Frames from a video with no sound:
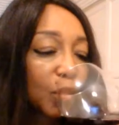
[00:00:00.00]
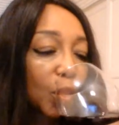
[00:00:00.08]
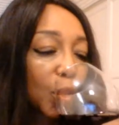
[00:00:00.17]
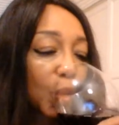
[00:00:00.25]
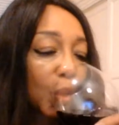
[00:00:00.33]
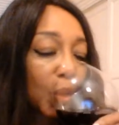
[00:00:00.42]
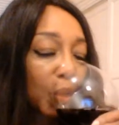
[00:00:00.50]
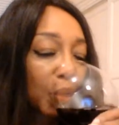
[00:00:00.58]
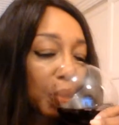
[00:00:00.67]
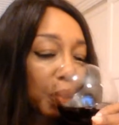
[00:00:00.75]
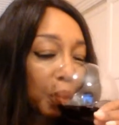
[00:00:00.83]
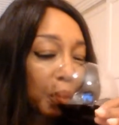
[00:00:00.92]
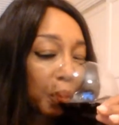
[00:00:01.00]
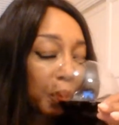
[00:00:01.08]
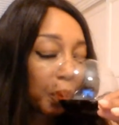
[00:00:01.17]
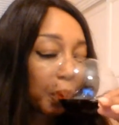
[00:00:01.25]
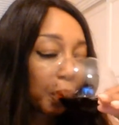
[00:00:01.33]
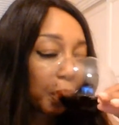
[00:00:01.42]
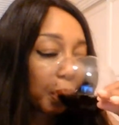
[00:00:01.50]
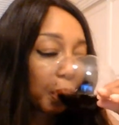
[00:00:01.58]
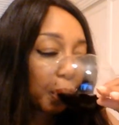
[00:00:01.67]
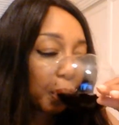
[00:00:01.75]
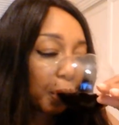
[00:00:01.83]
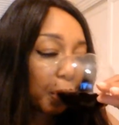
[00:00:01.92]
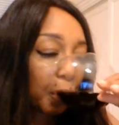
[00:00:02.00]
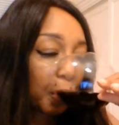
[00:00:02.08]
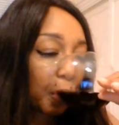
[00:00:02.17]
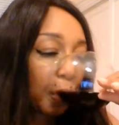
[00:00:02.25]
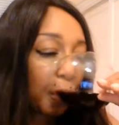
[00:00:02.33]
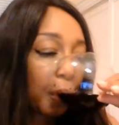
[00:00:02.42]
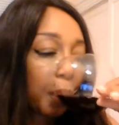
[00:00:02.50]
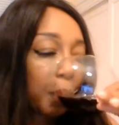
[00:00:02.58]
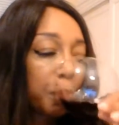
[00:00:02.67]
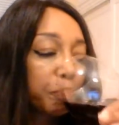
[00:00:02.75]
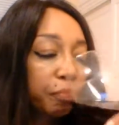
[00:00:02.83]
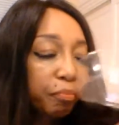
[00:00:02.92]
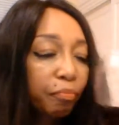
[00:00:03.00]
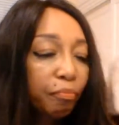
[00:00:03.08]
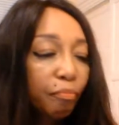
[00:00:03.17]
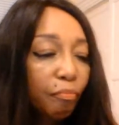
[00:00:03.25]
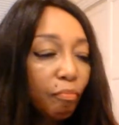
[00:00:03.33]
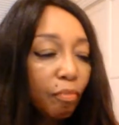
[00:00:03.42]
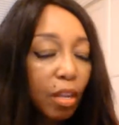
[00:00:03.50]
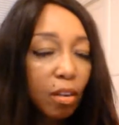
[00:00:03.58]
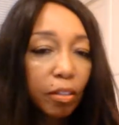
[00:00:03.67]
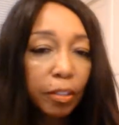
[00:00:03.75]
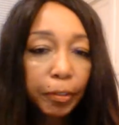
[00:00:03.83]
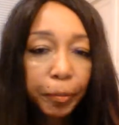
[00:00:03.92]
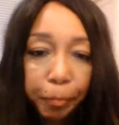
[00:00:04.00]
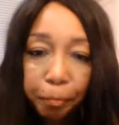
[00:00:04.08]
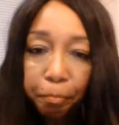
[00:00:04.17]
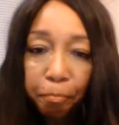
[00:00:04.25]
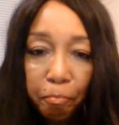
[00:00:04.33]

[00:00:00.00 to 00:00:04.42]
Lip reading: No one is speaking in this clip.